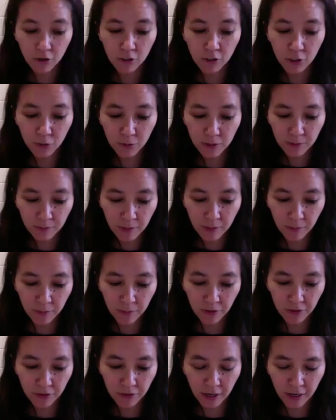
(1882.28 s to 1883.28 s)
also
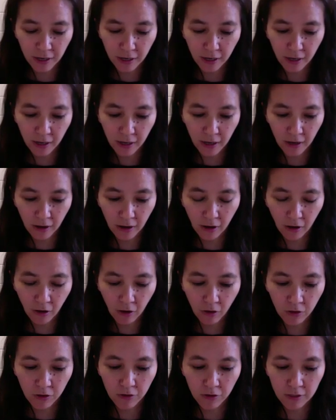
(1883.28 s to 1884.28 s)
remember that
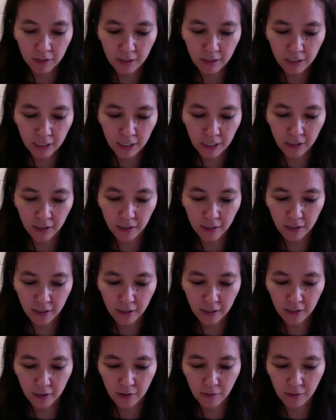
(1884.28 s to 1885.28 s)
all those little
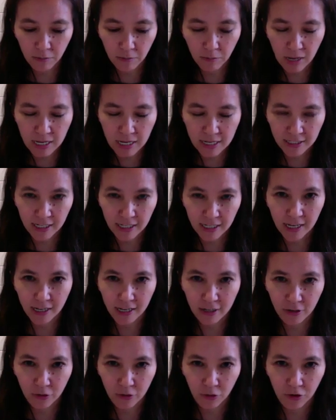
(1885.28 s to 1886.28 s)

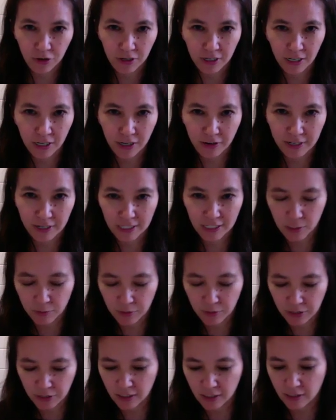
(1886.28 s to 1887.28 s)
mundane and ordinary
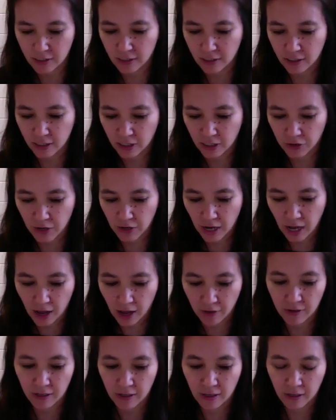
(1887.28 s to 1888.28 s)
experiences that you're
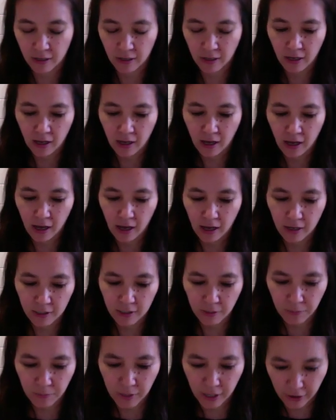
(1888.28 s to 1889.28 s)
having as
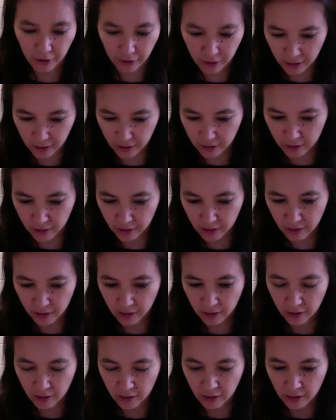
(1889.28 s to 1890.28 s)
a parent,
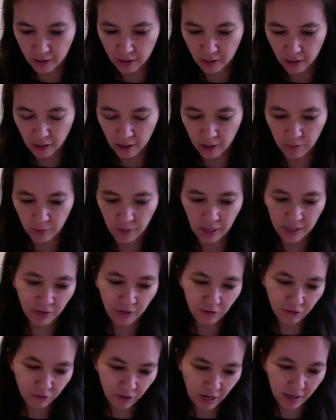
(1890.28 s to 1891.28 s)
as a
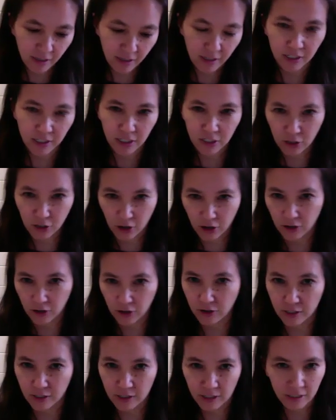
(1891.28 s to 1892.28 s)
friend, as a
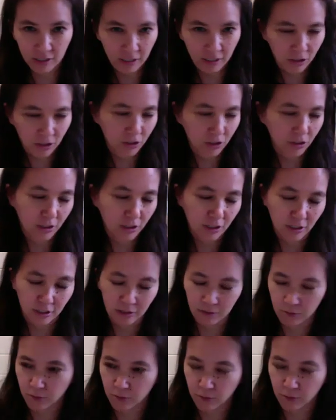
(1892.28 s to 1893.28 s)
daughter, as a sister, as
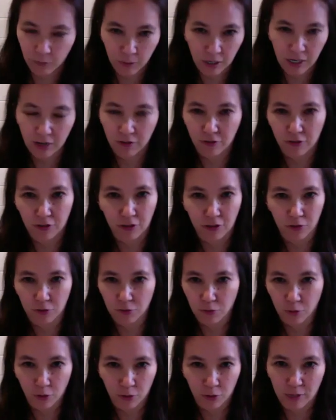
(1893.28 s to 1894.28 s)
whatever your
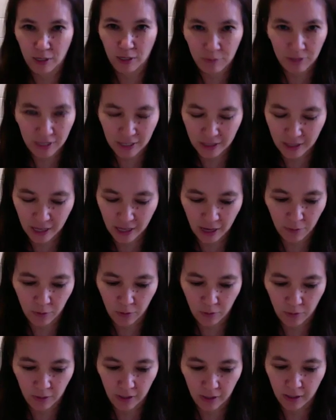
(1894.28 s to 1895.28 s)
role may be in that
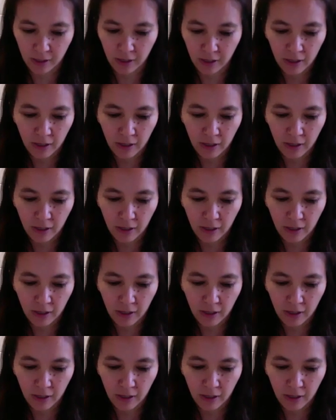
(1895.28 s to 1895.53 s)
moment,